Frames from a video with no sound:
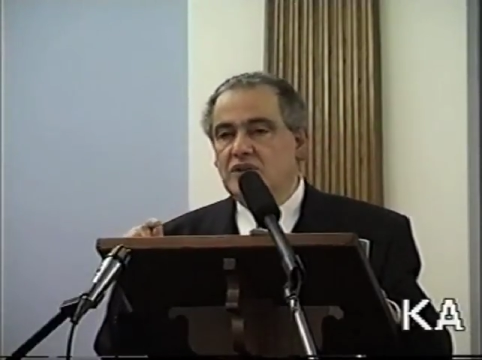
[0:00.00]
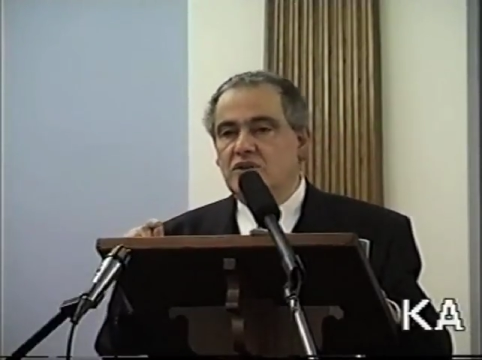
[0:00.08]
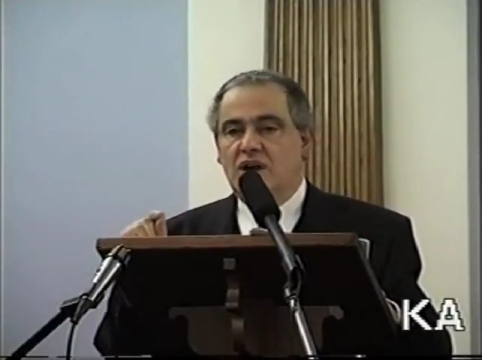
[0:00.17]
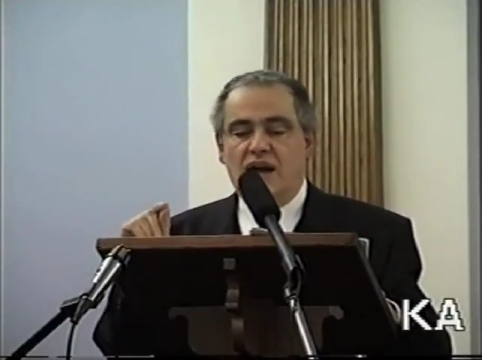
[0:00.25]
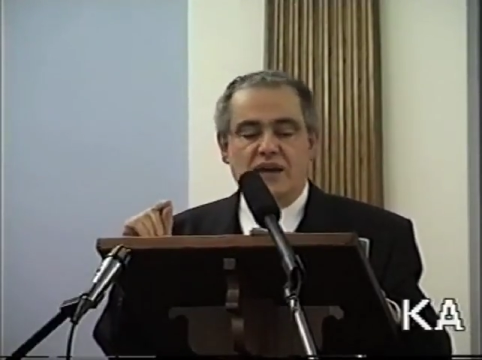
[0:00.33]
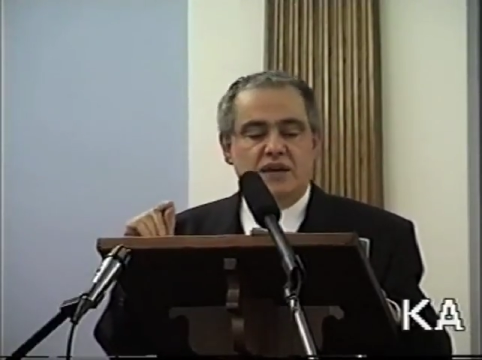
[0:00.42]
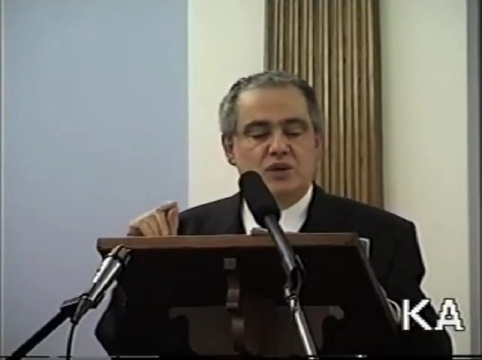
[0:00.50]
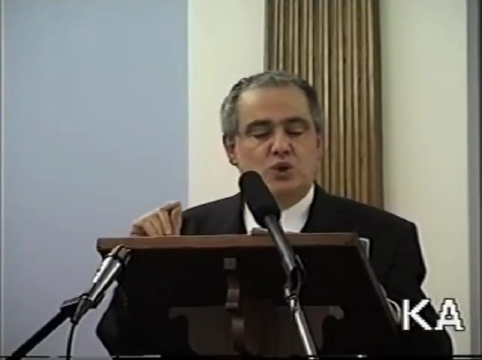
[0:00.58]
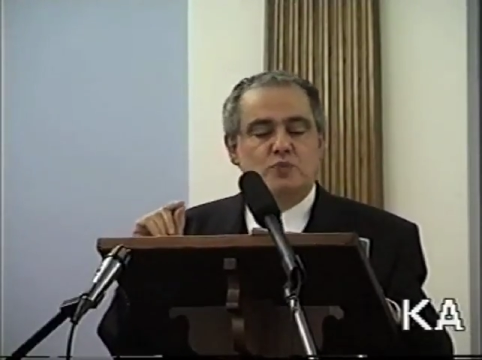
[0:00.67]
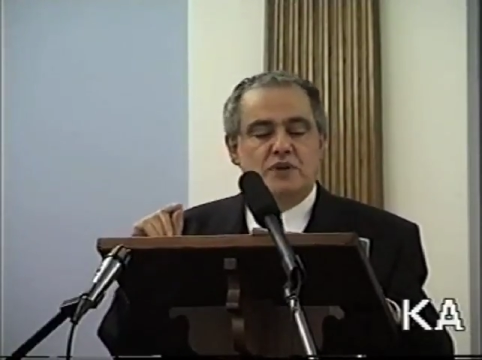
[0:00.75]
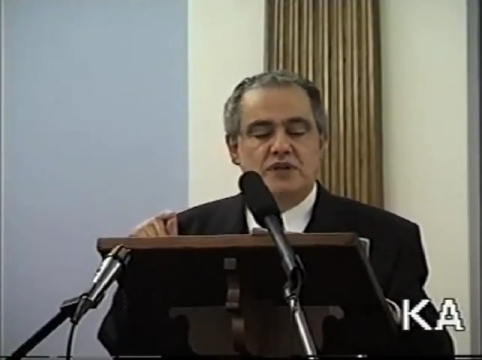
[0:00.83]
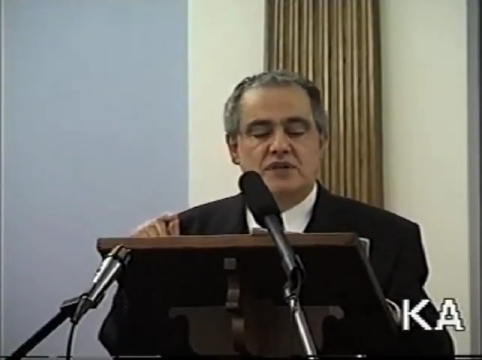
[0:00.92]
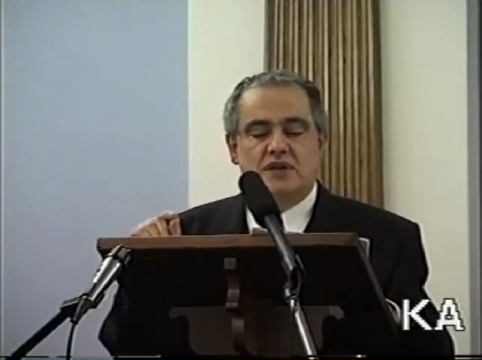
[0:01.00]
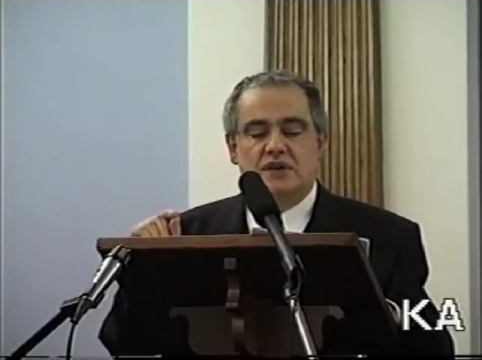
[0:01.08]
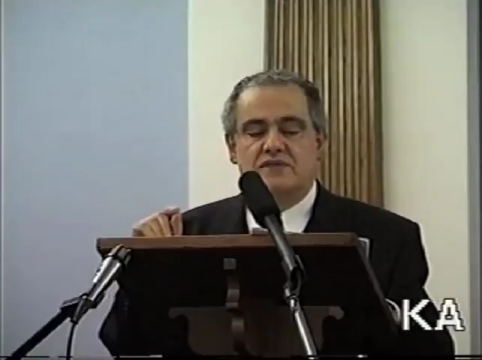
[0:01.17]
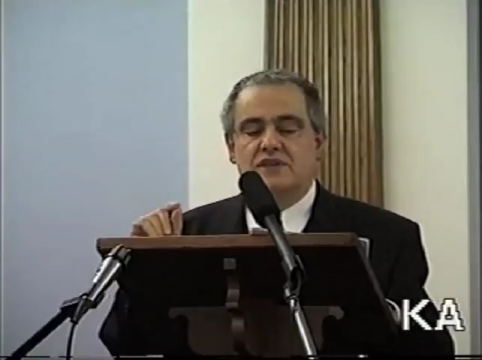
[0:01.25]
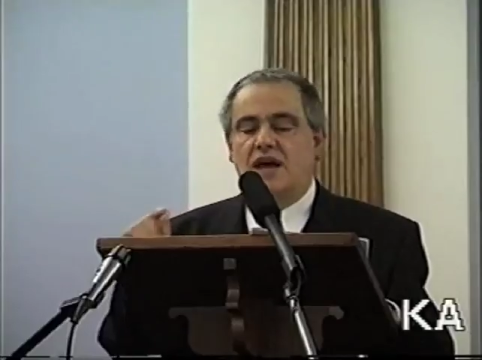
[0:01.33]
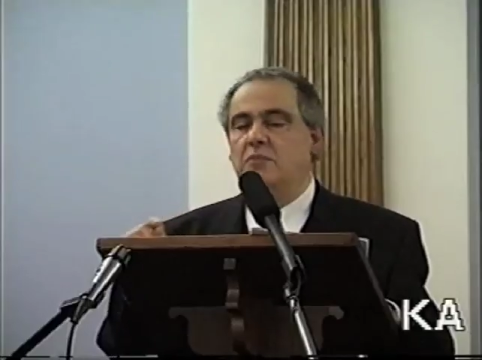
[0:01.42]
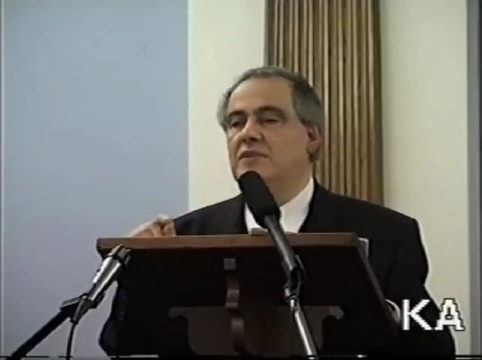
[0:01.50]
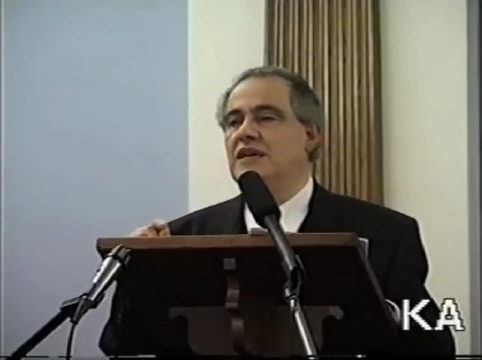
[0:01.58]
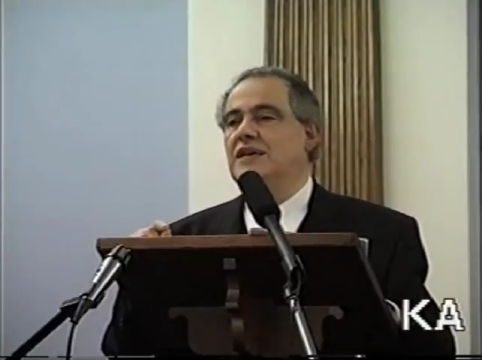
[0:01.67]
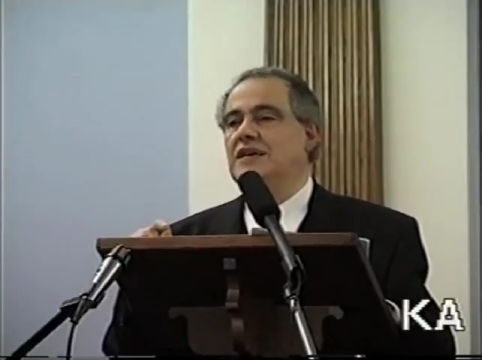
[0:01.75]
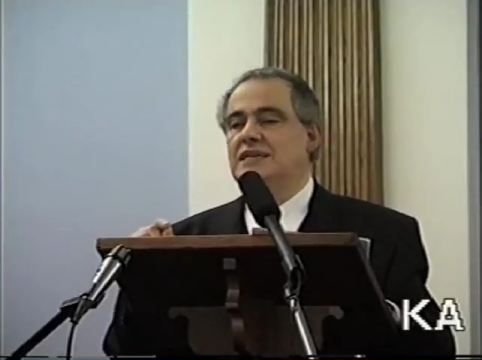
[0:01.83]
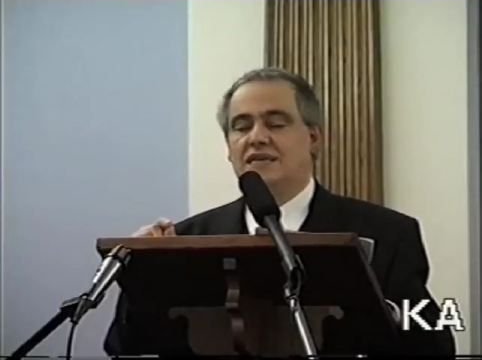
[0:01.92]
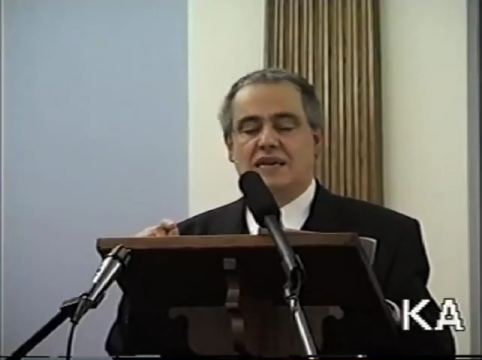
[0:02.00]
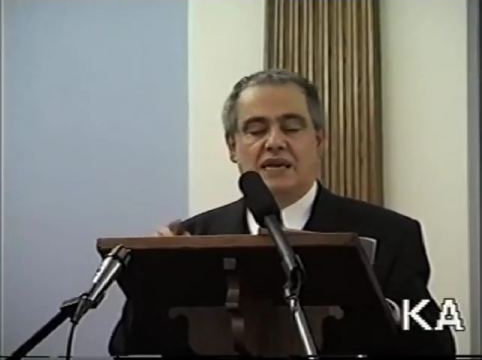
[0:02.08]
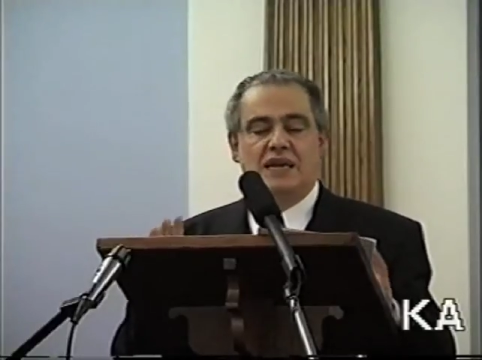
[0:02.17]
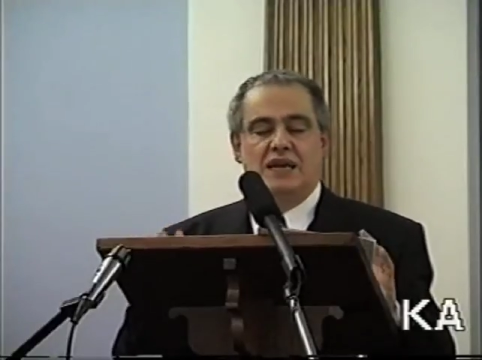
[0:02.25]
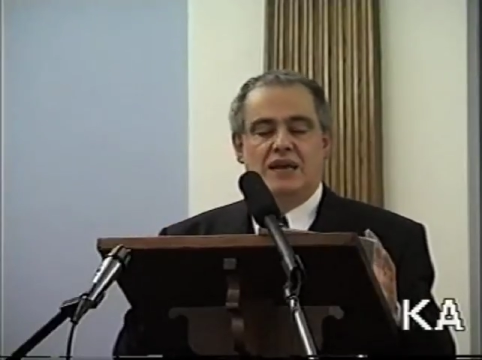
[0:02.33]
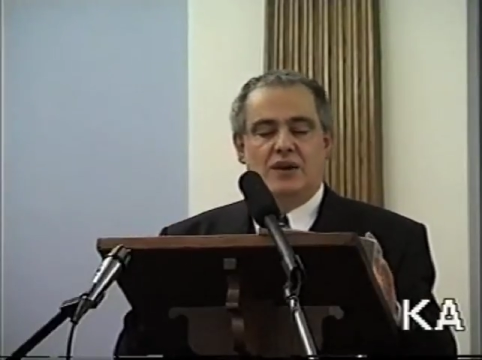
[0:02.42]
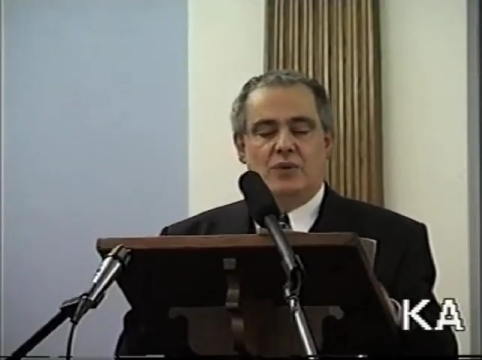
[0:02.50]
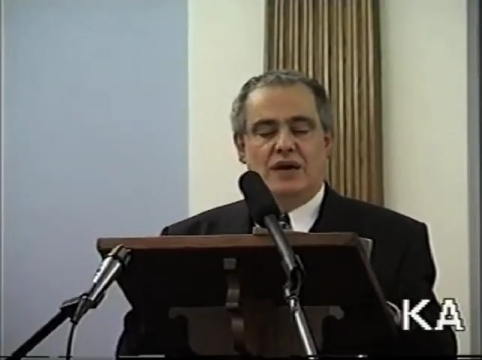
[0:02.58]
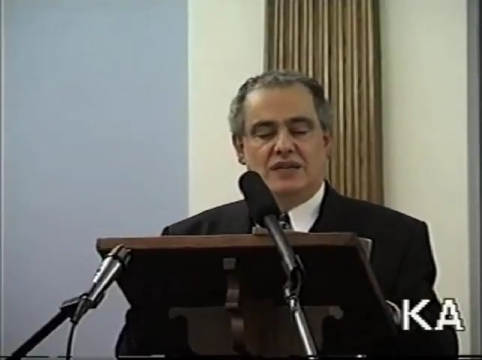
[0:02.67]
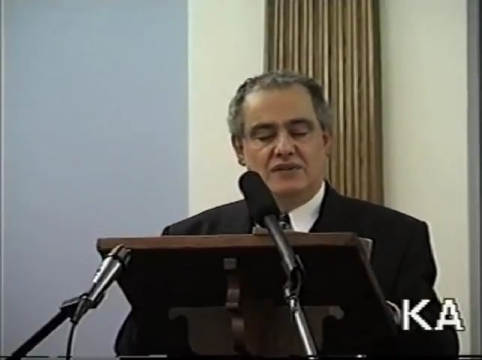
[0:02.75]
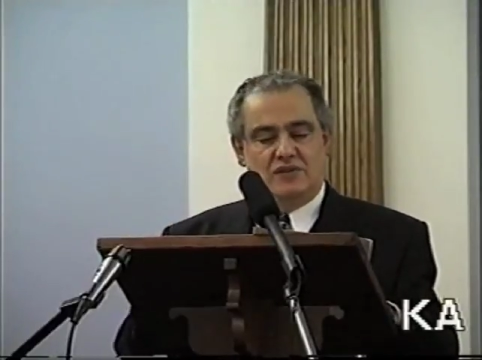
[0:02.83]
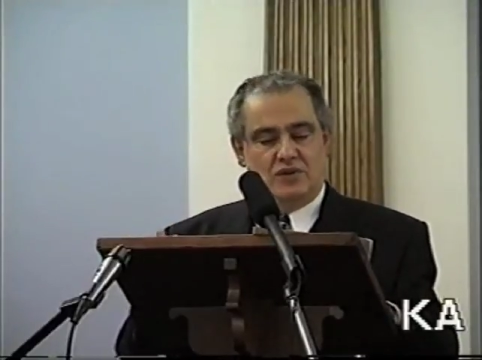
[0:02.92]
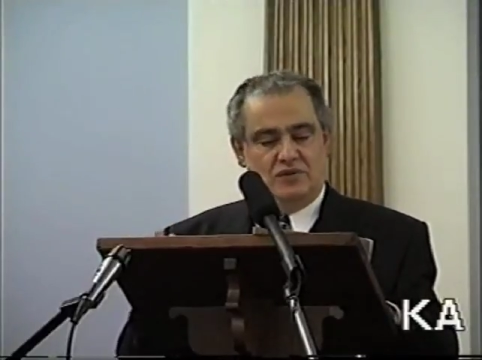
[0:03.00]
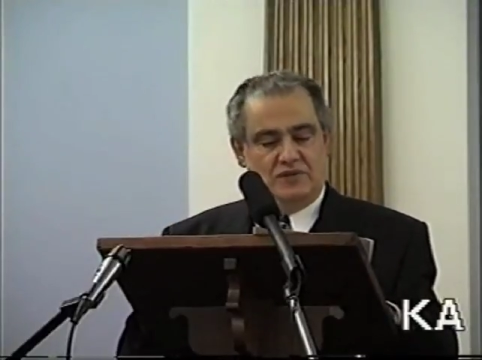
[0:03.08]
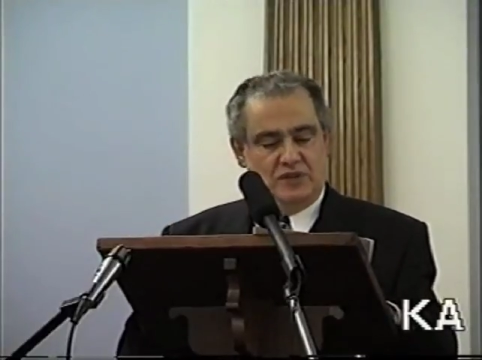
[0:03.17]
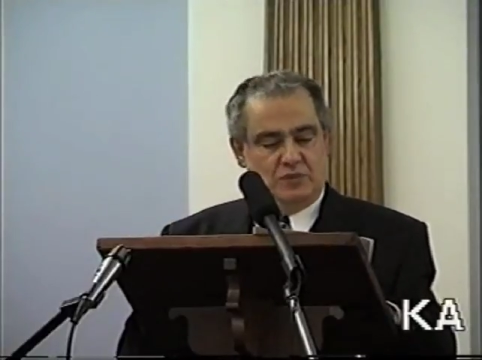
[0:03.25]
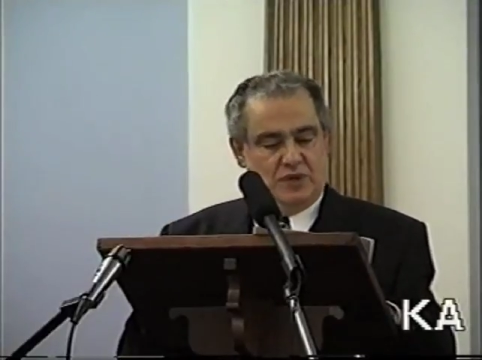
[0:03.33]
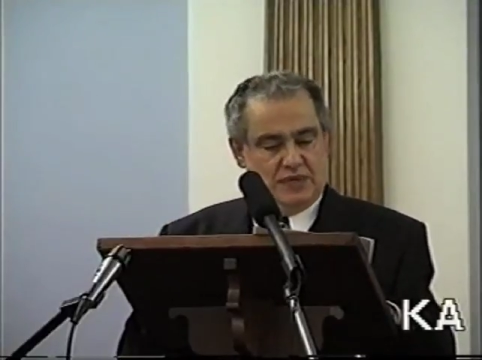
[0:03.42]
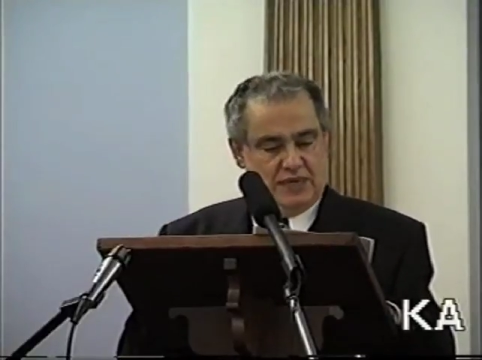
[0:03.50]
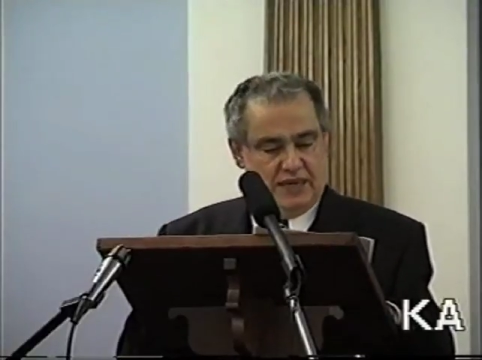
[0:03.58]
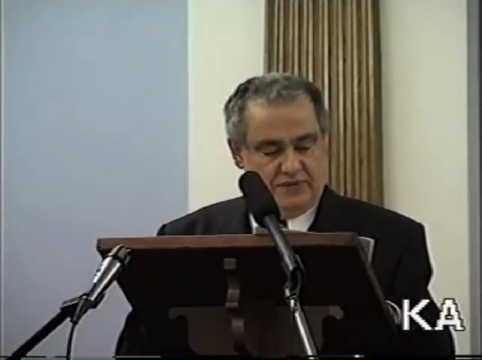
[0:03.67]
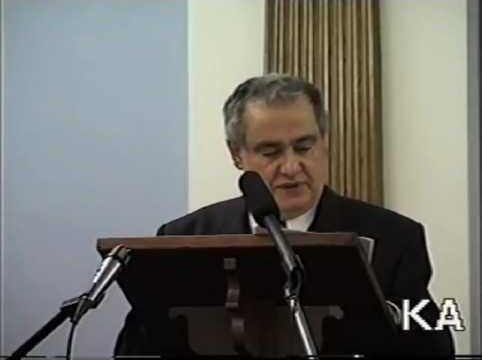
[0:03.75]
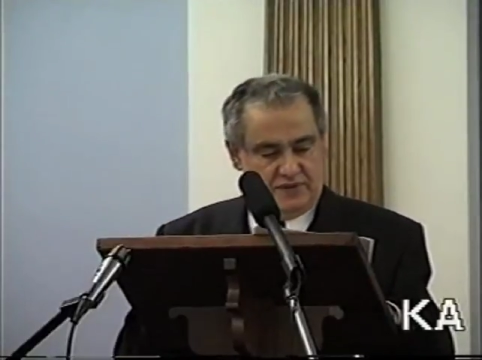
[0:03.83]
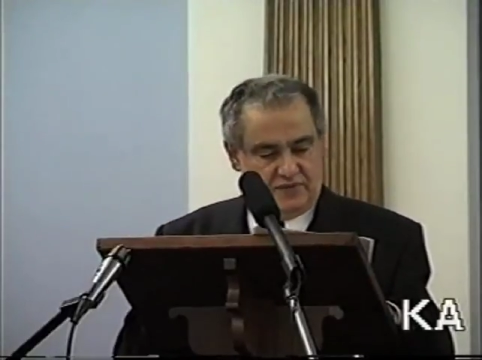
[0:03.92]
trying to preserve some dignity, whatever of it was left.